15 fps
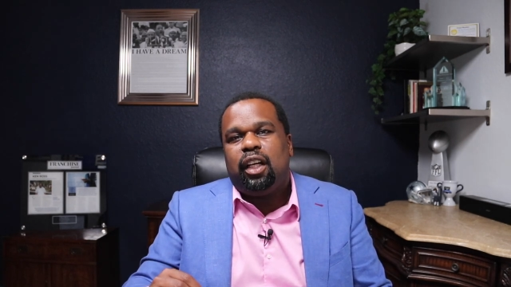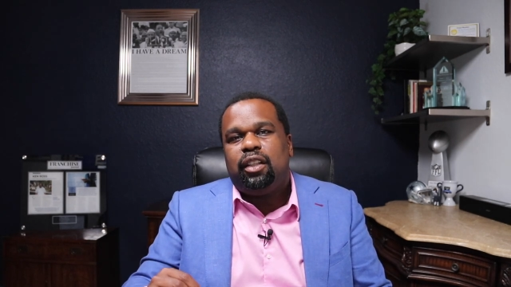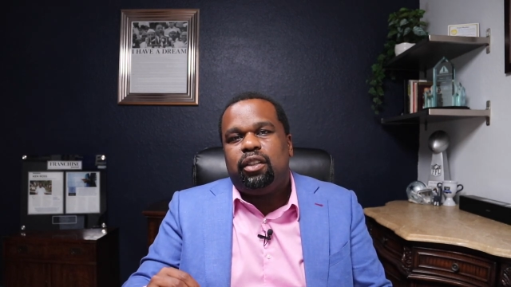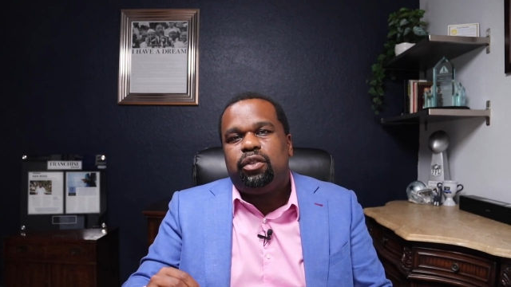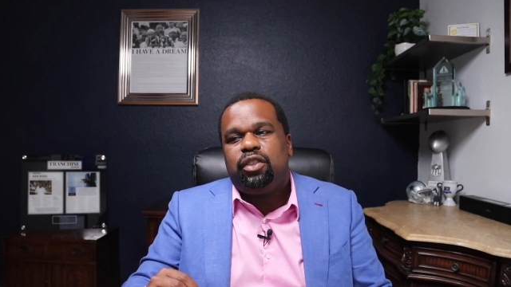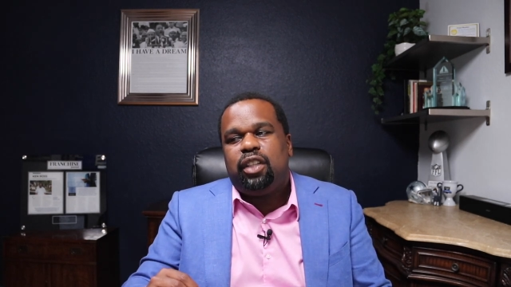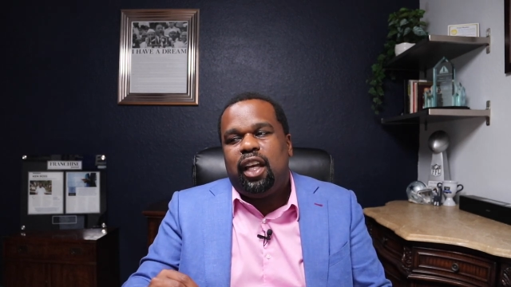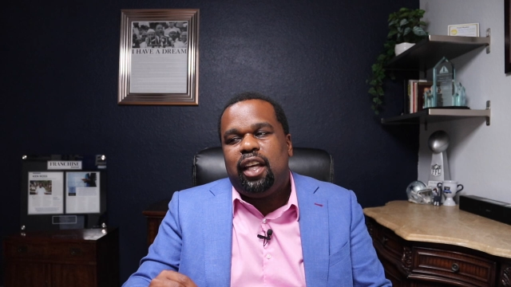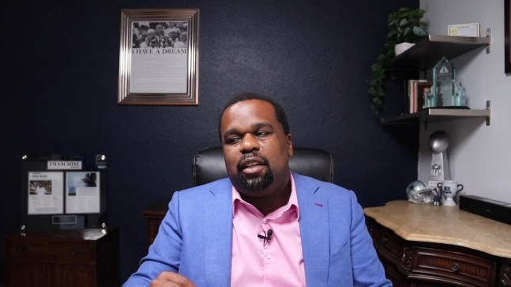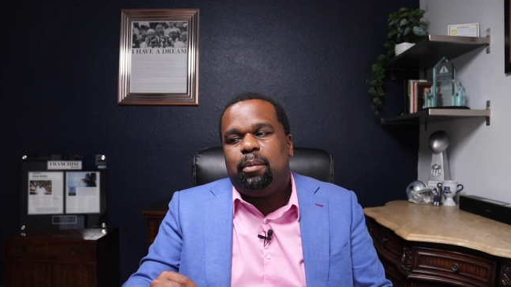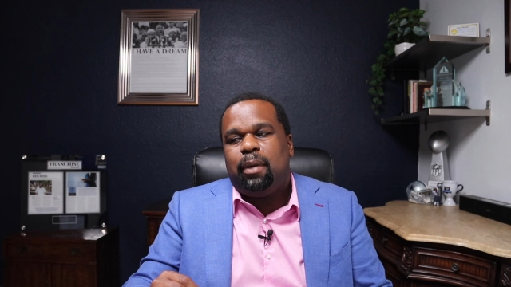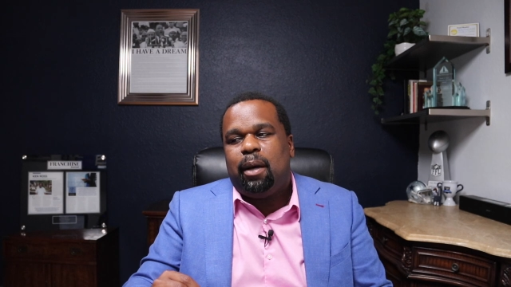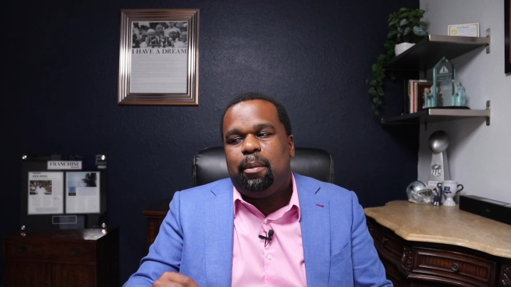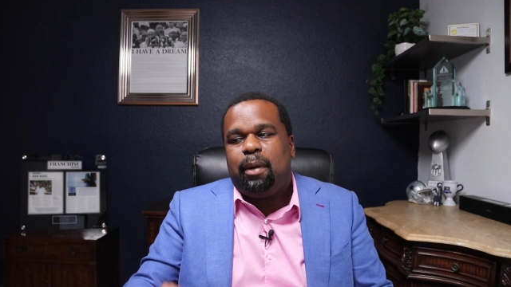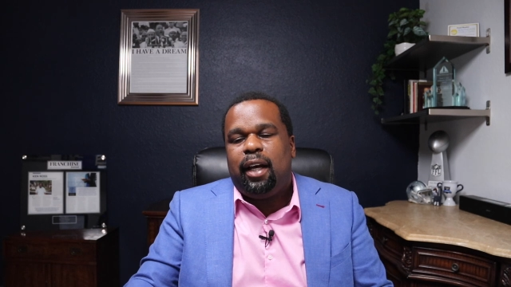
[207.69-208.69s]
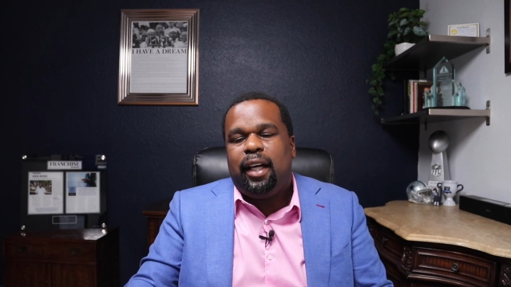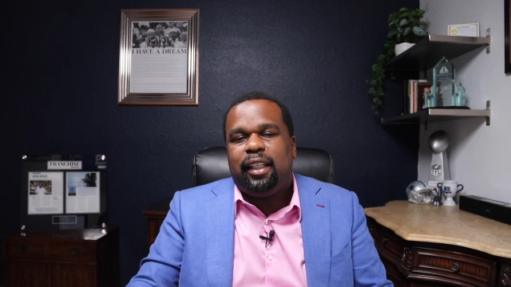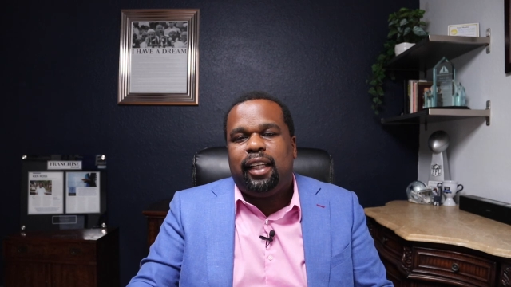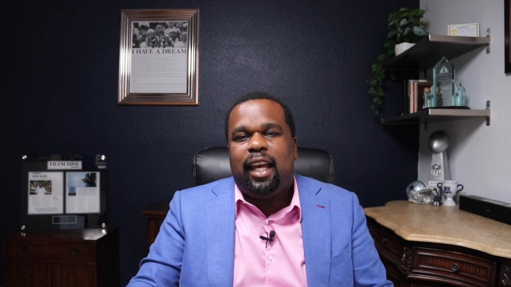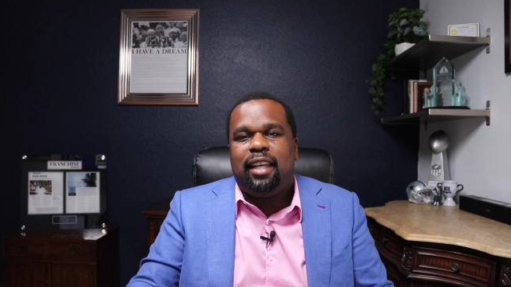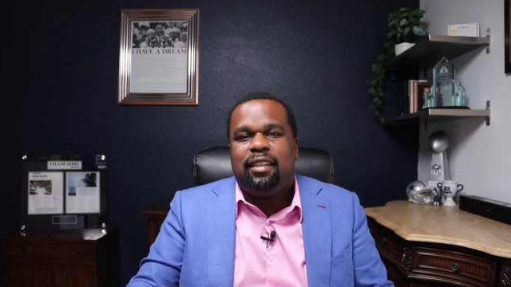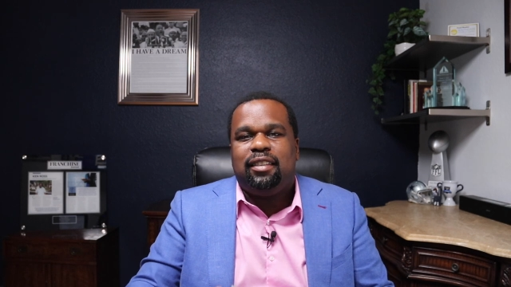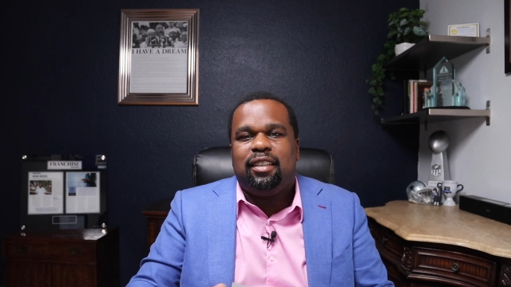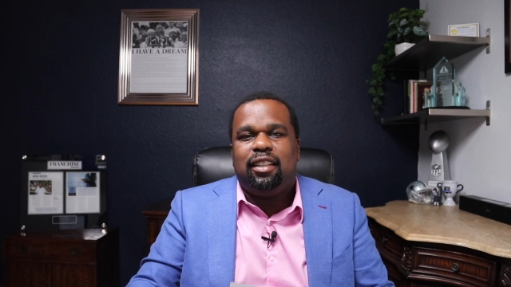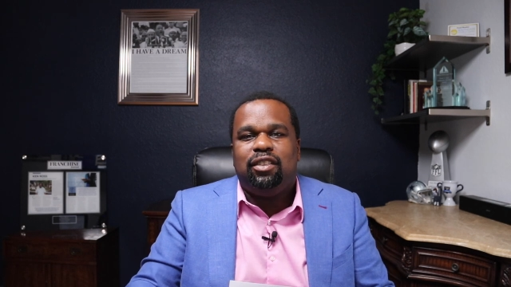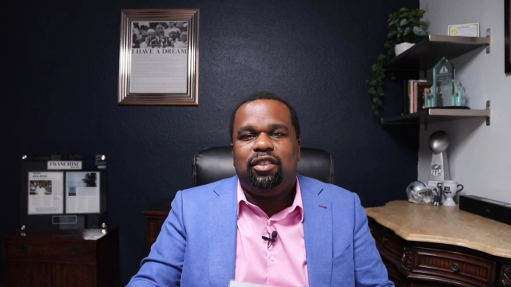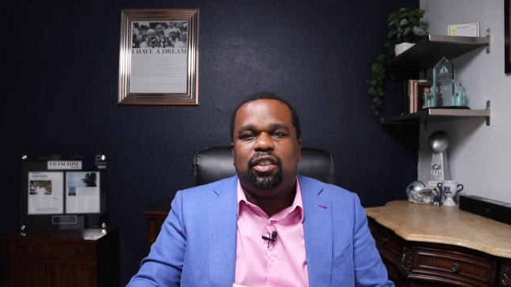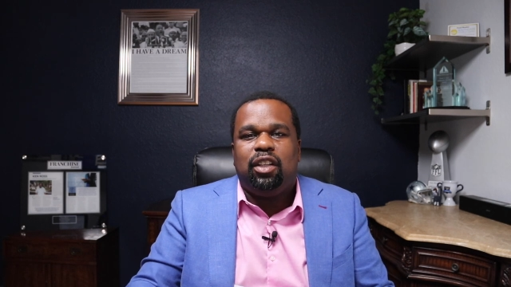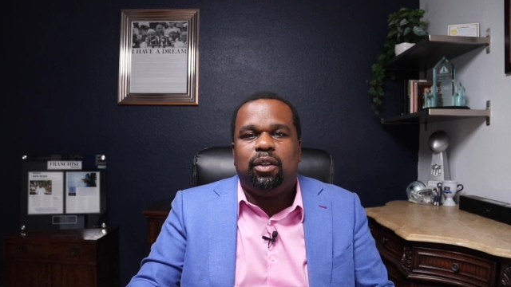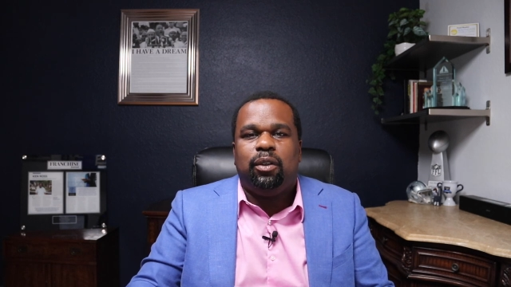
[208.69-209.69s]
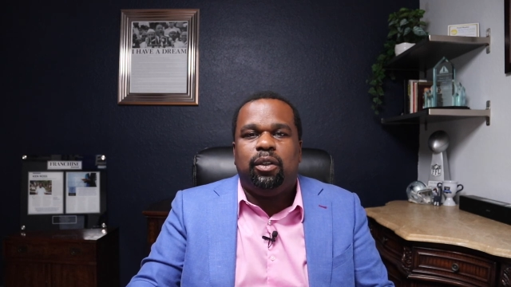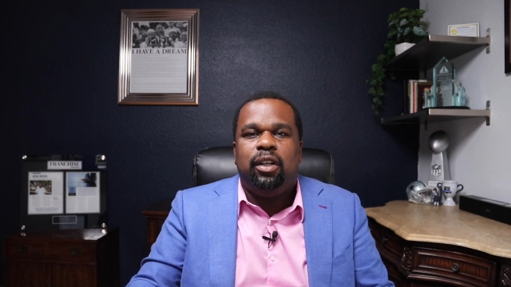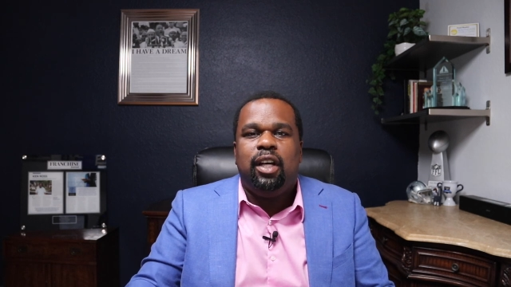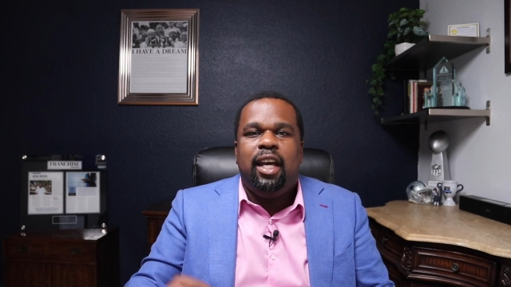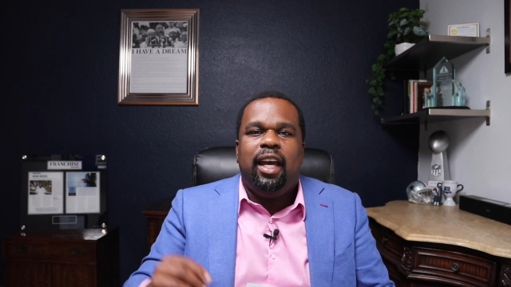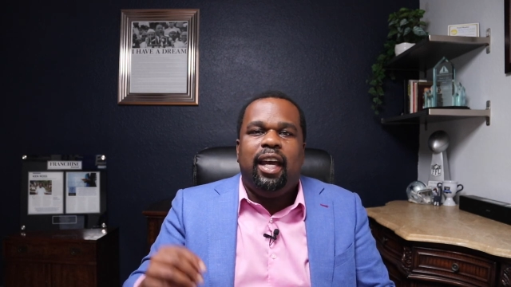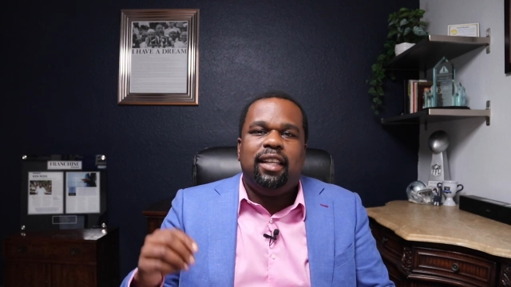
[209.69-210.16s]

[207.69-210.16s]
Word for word: to understand about podcasting in general,